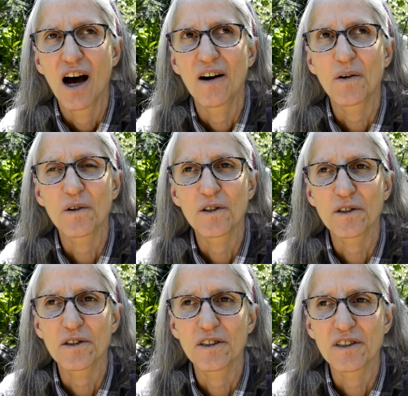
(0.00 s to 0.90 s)

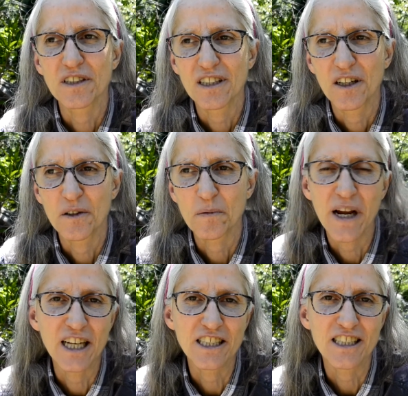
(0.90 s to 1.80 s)
order or
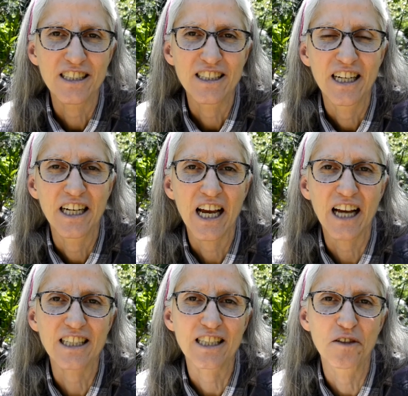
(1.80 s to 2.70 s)
rent an
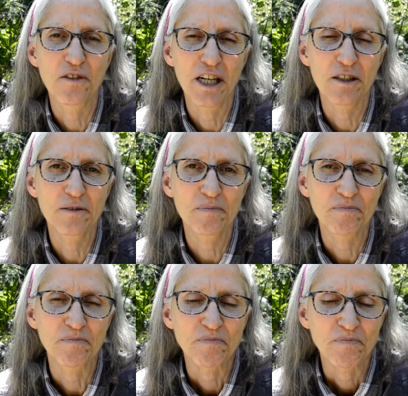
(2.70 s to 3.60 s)
excavator
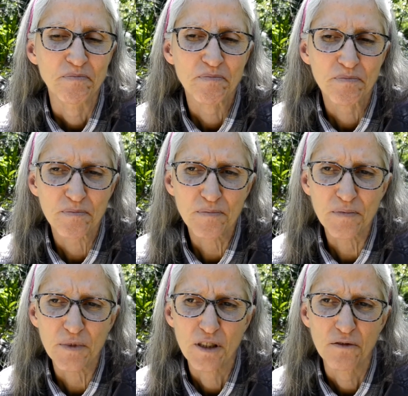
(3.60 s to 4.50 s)

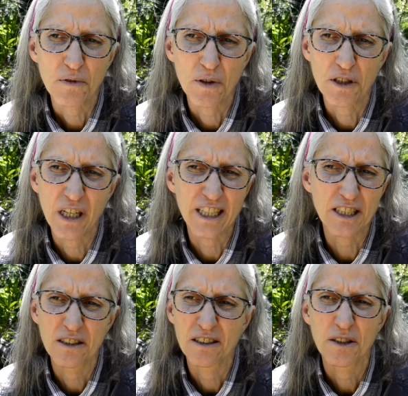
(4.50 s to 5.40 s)
for like
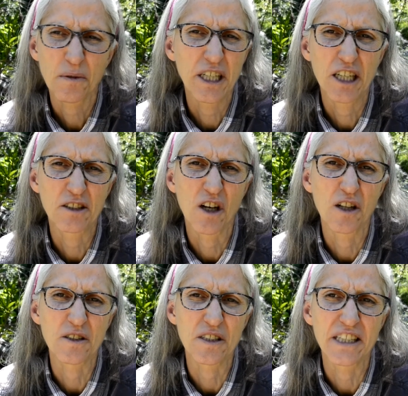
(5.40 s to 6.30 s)

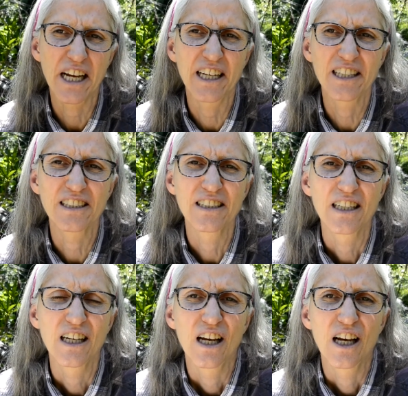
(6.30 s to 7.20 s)
$300 a day
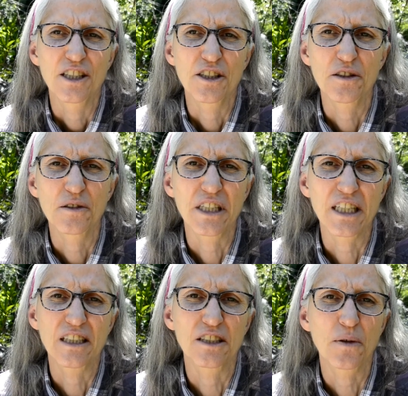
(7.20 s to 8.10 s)
to
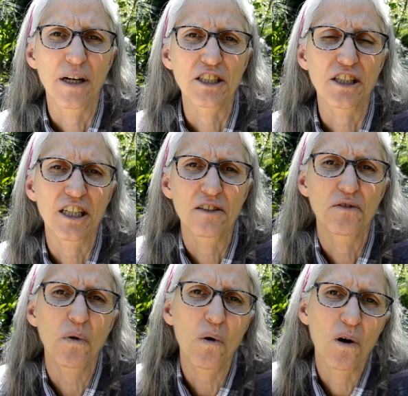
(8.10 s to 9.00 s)
dig the trenching
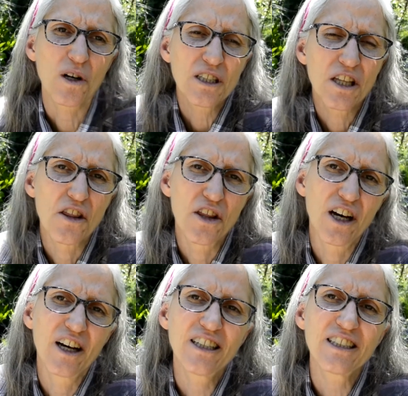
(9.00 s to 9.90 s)
for
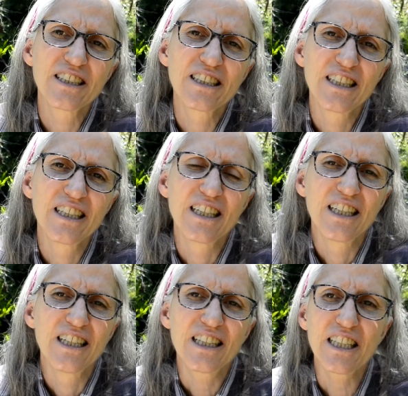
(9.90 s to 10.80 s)
the
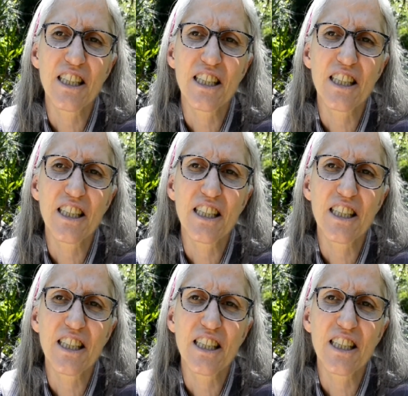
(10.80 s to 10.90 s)
leach